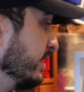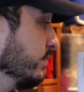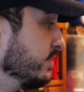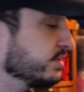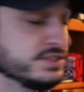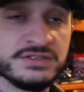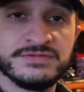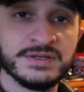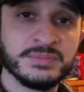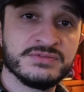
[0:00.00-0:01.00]
and with just the
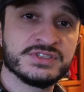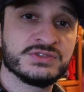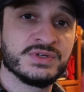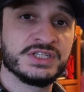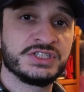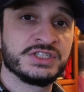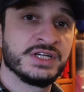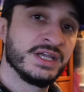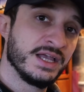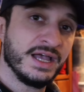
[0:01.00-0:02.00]
flip of a switch,
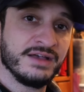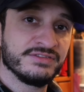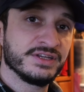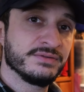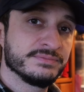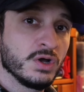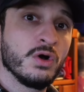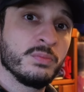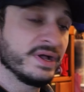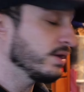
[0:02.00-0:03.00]
have it
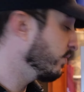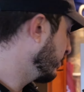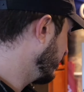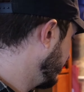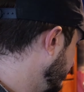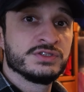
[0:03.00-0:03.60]
all power on.